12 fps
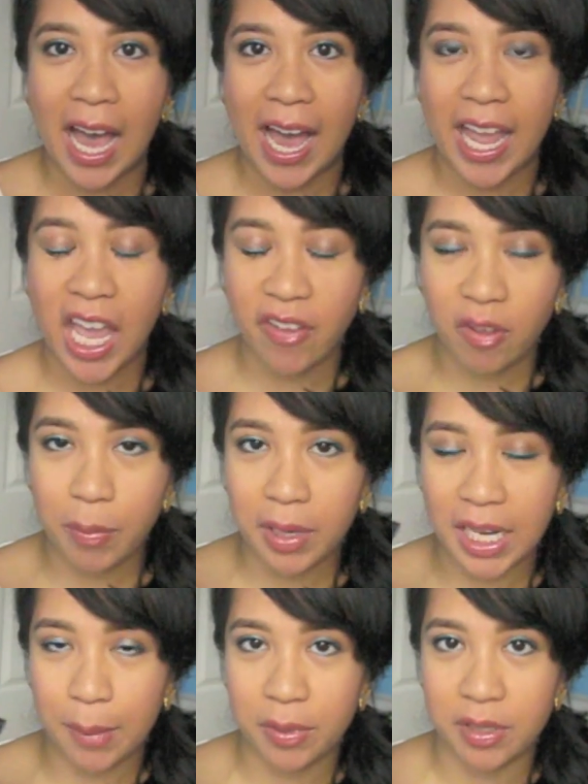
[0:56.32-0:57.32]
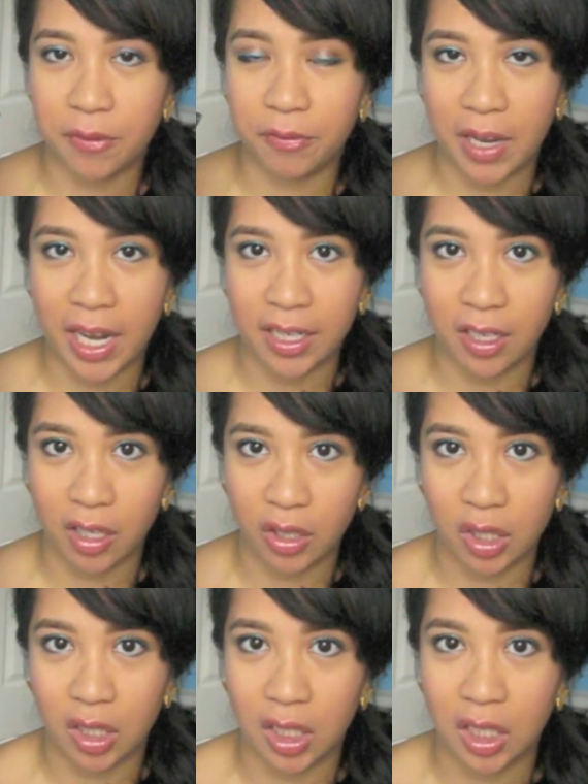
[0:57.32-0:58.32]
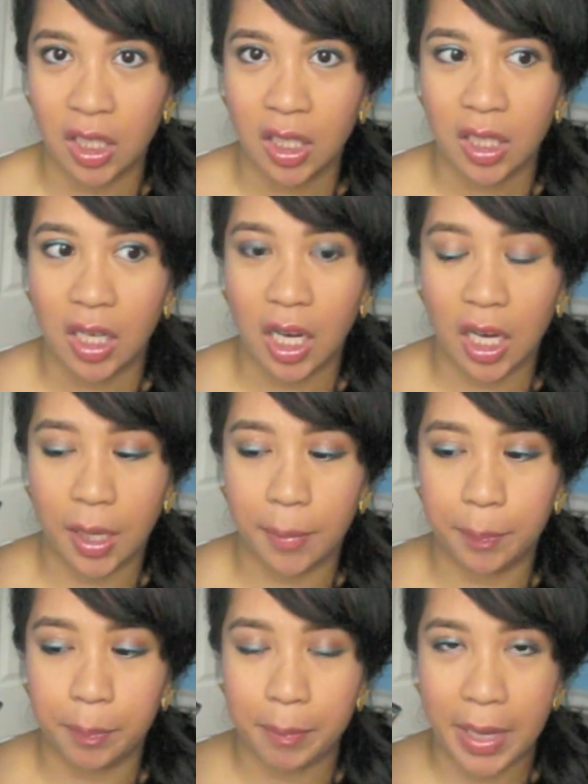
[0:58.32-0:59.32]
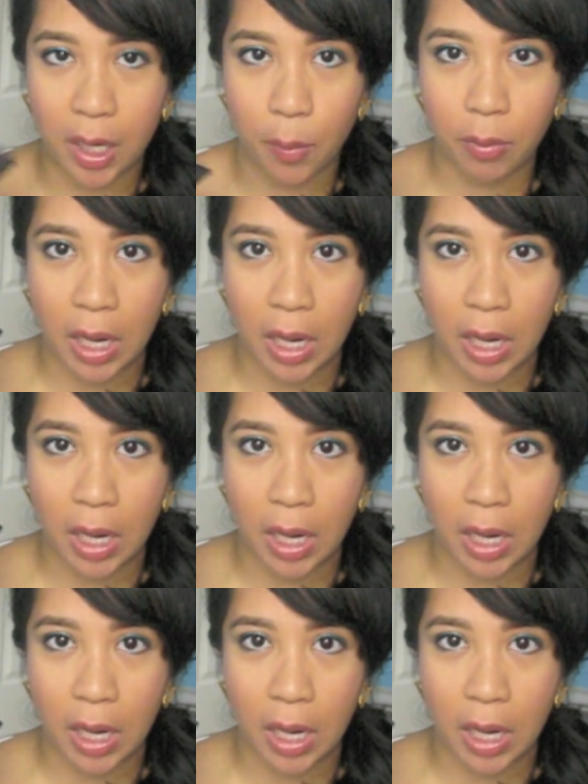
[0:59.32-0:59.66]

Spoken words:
I haven't been able to find another makeup